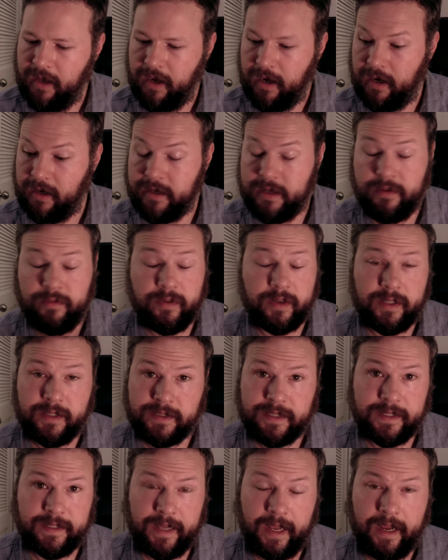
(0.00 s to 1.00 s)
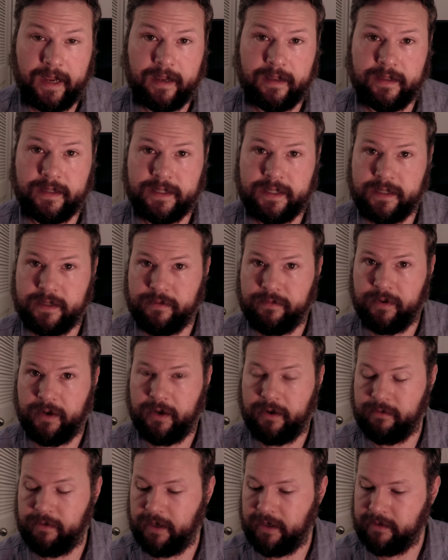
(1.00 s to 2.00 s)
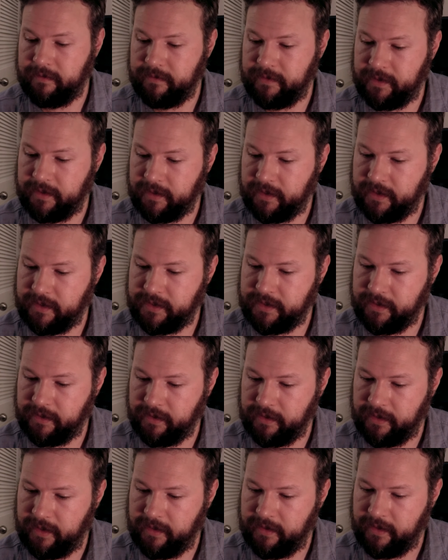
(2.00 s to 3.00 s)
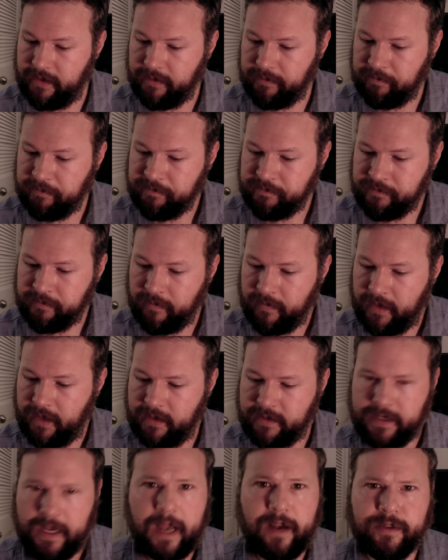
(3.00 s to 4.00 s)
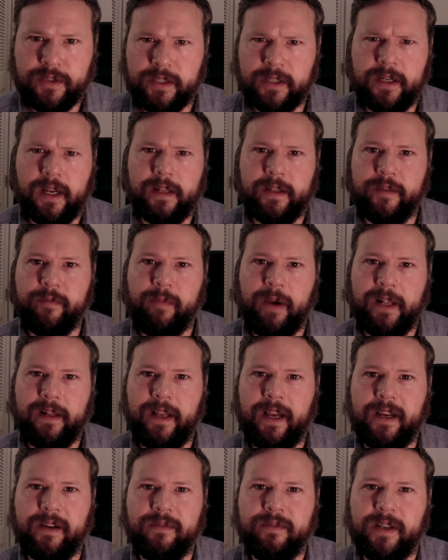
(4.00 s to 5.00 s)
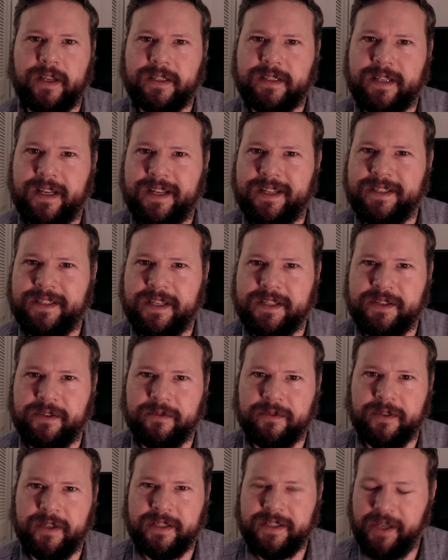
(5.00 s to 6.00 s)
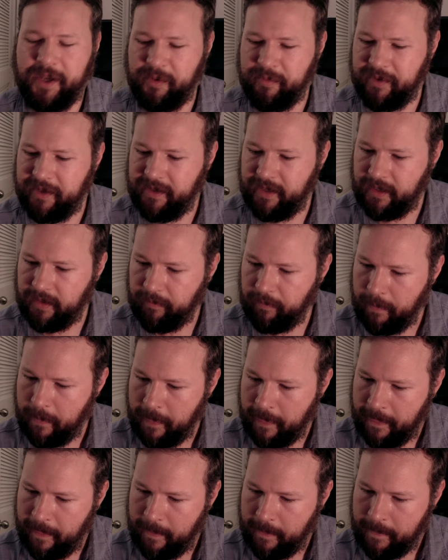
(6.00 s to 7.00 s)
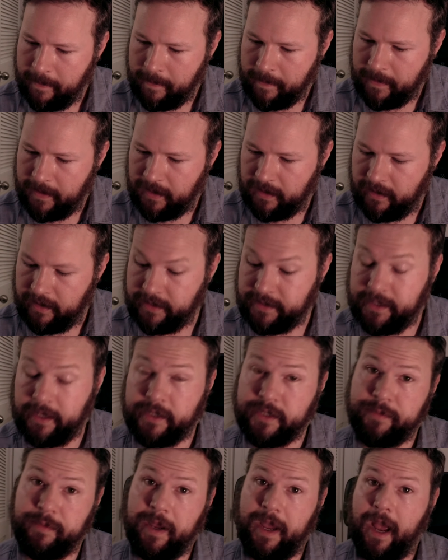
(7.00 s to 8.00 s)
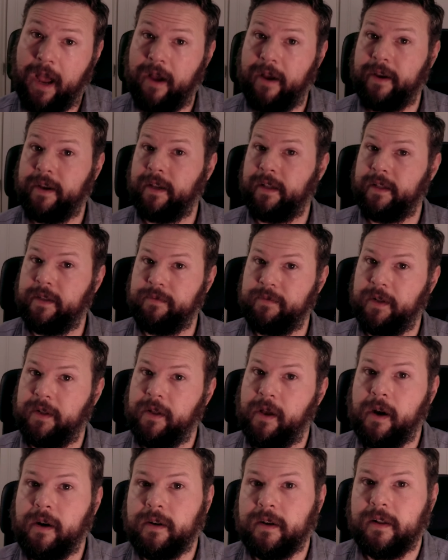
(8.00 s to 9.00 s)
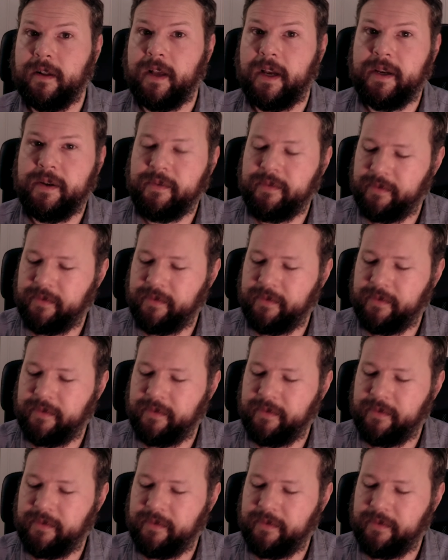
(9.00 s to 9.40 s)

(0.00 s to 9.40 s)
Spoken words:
Even today, this is a very relevant concern, I think. He goes, how should I live my life? Like, science doesn't really tell me that. It tells me how I can live a longer life